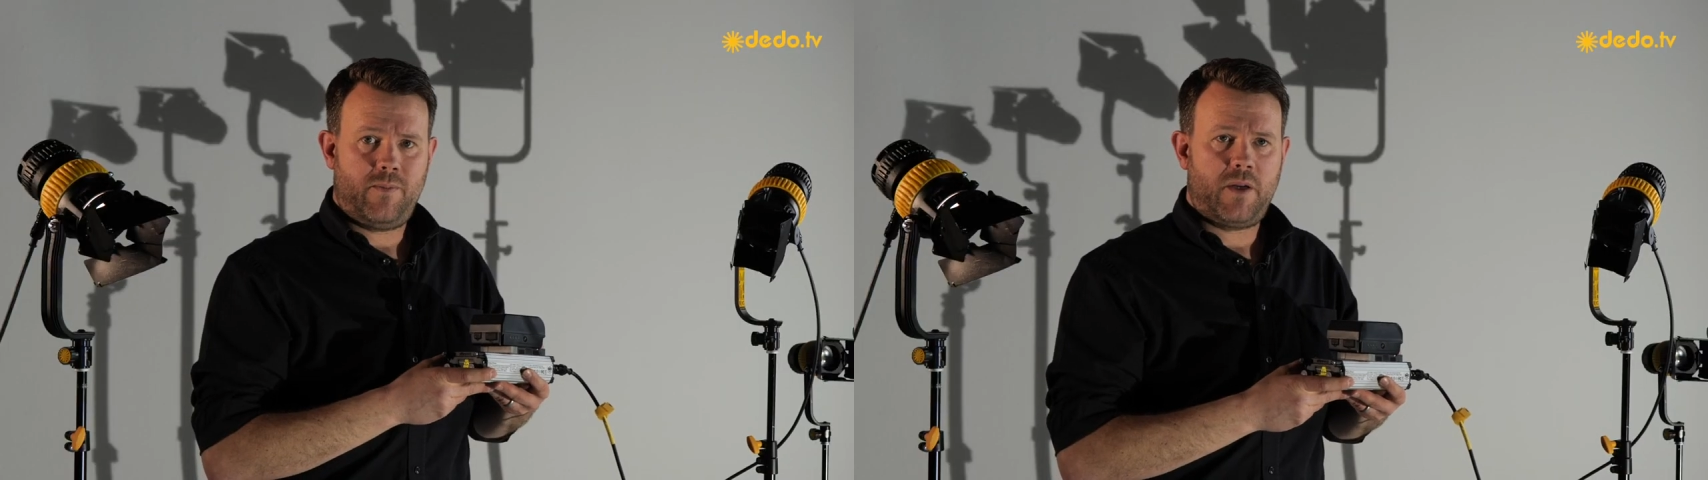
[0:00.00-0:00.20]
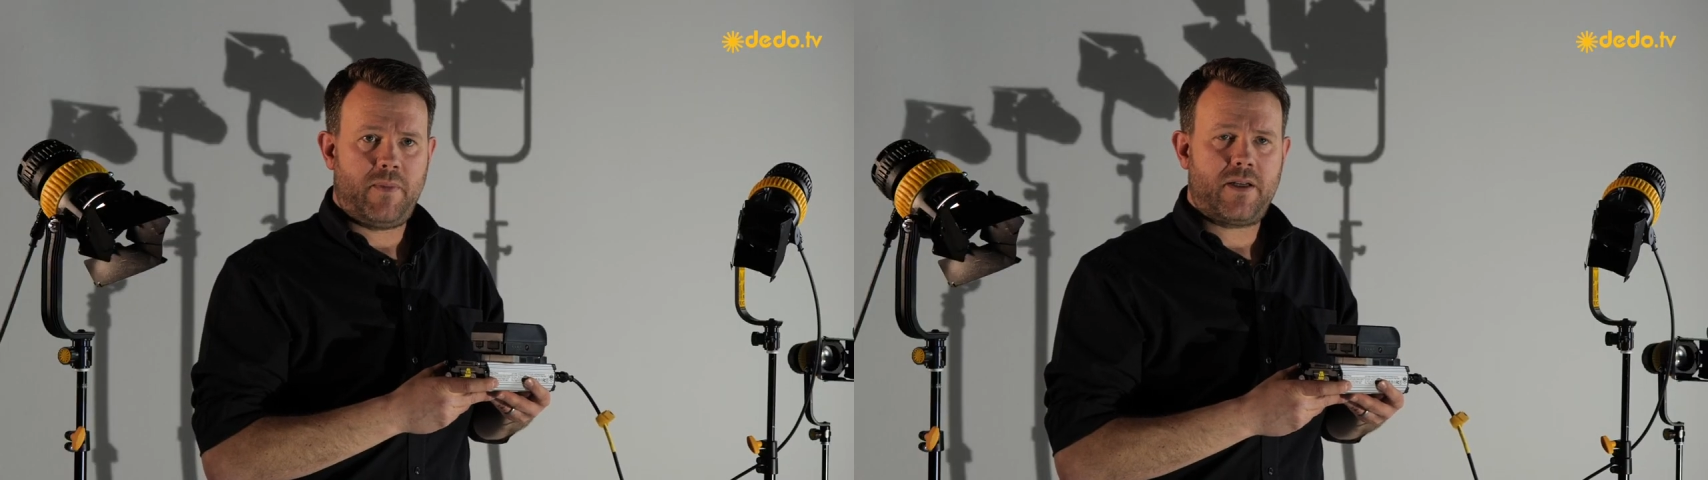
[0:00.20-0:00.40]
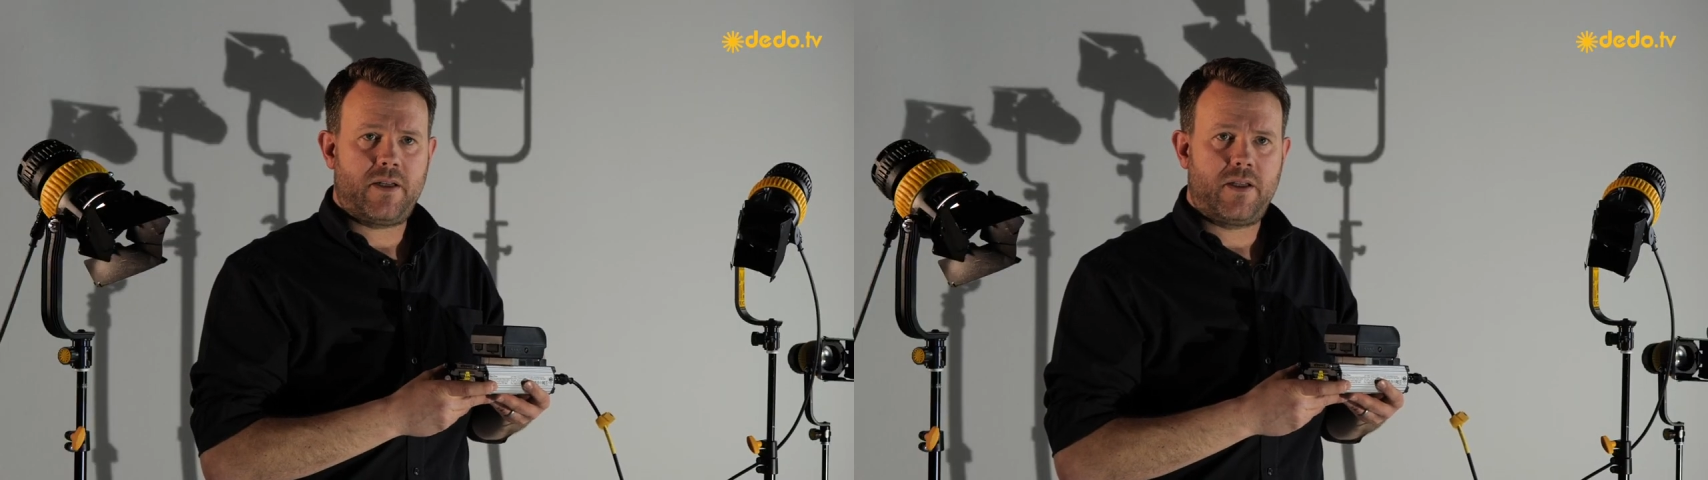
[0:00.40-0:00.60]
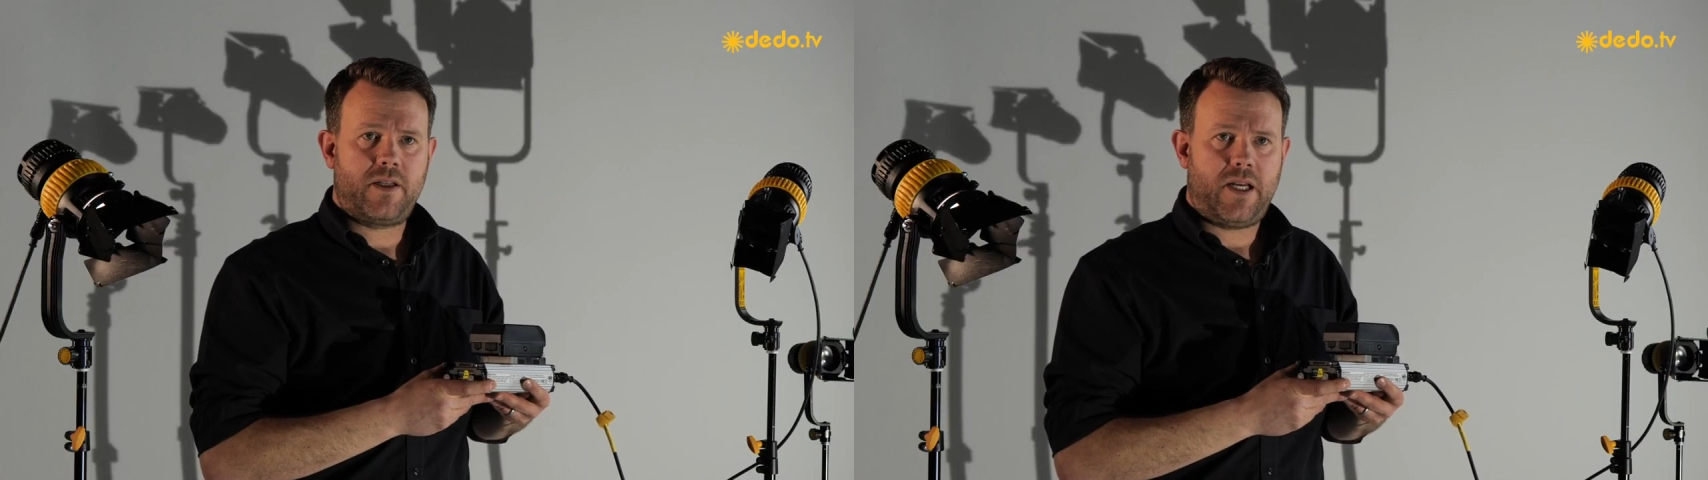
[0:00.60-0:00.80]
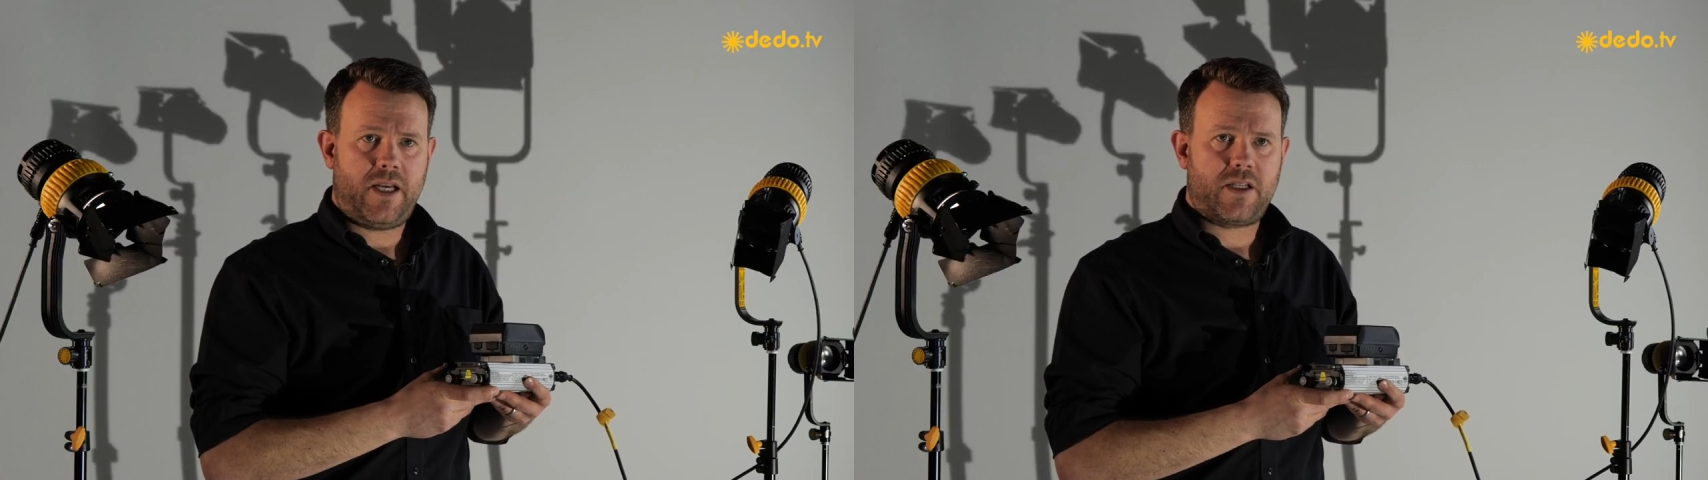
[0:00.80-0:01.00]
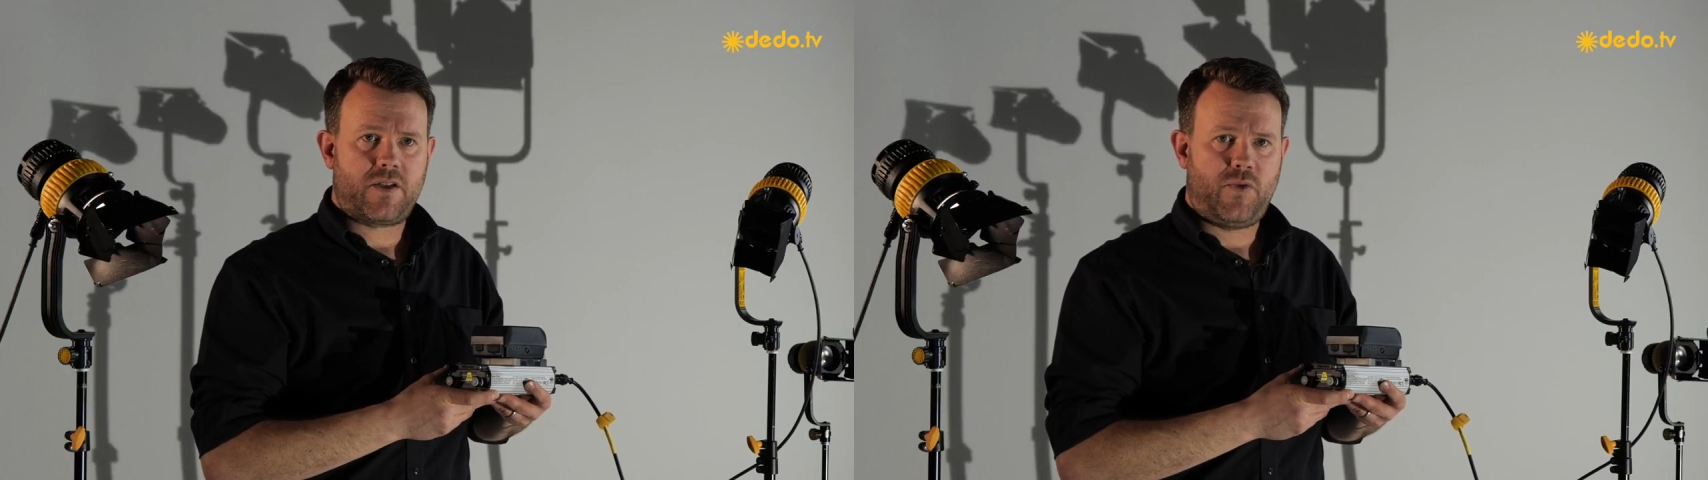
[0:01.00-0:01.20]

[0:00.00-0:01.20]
implemented in the latest